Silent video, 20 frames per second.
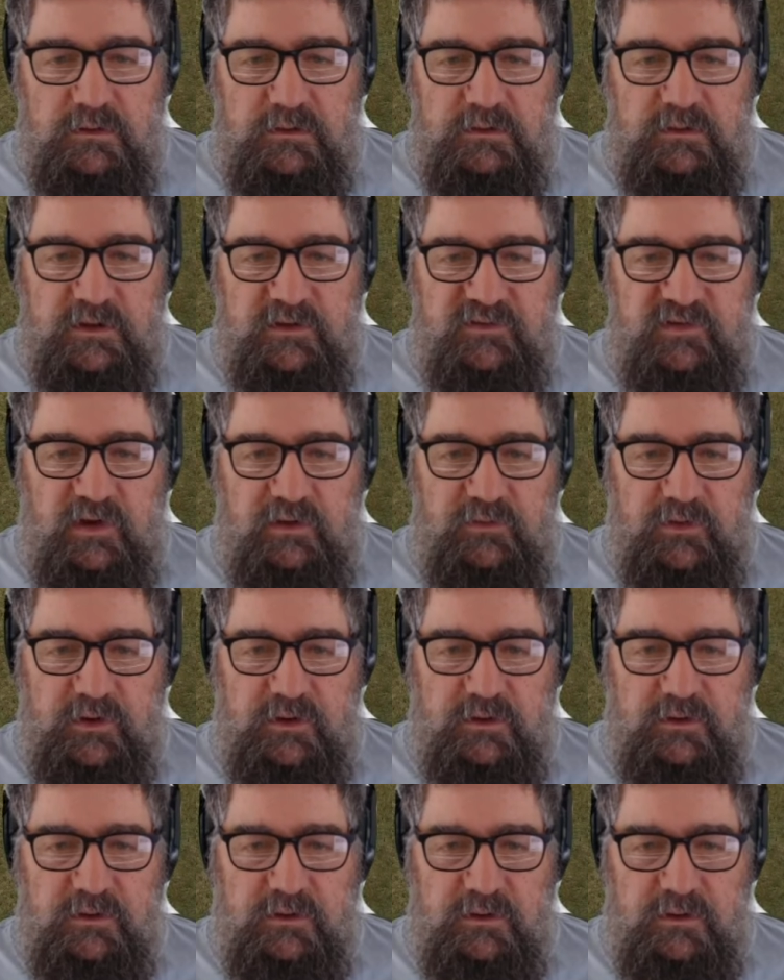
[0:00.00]
Let's have
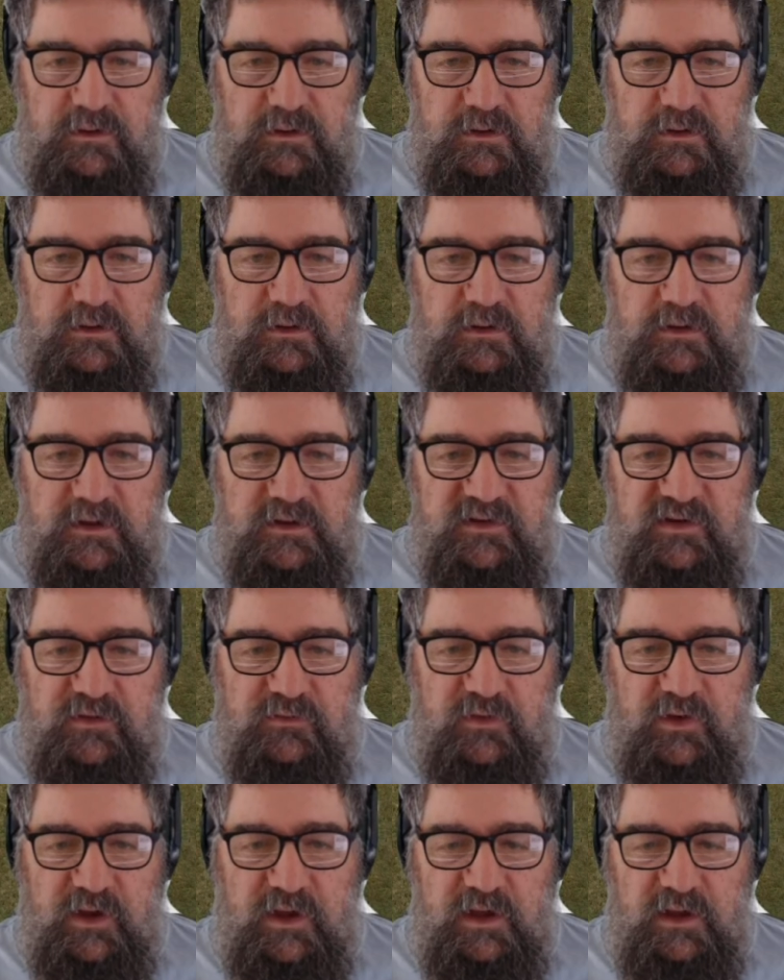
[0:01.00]
a
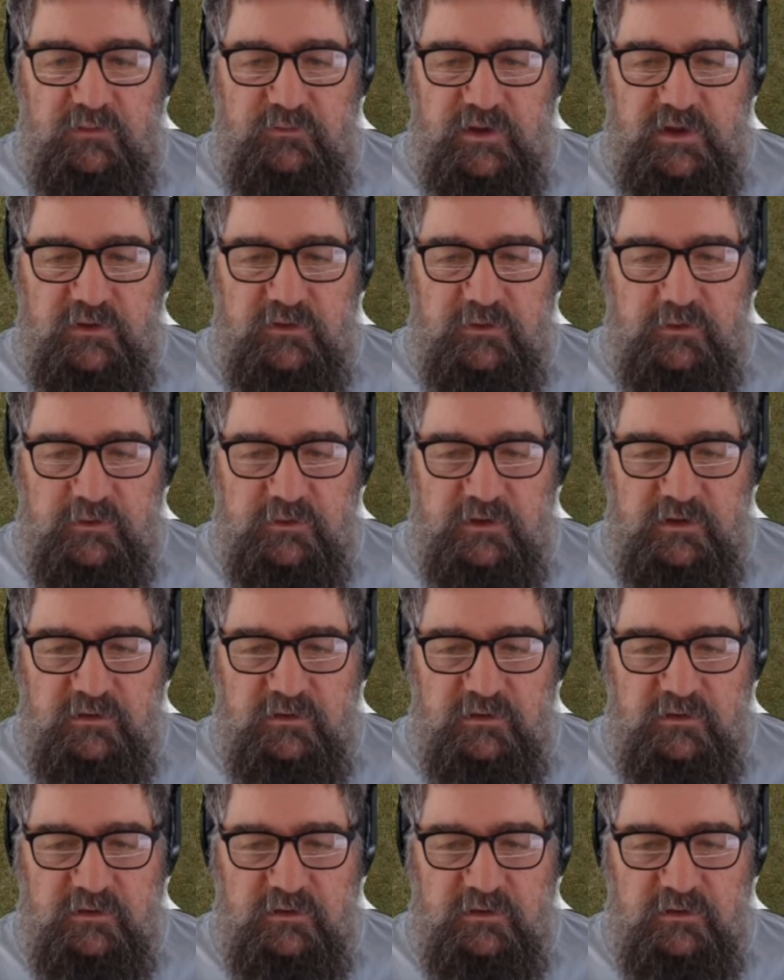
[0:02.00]
heavy, dirty